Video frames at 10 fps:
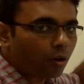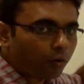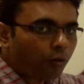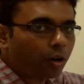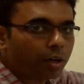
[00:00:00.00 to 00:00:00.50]

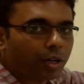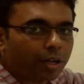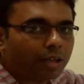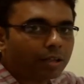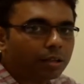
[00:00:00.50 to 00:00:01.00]
for
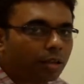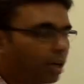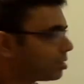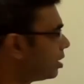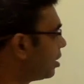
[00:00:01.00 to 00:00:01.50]

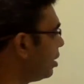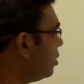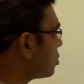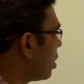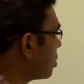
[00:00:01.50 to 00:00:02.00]
a certain
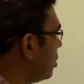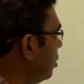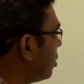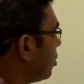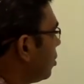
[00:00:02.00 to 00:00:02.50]
instruction,
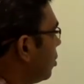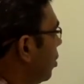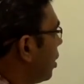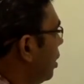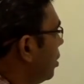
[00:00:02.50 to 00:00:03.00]

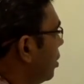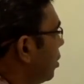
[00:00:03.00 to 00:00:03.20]
okay,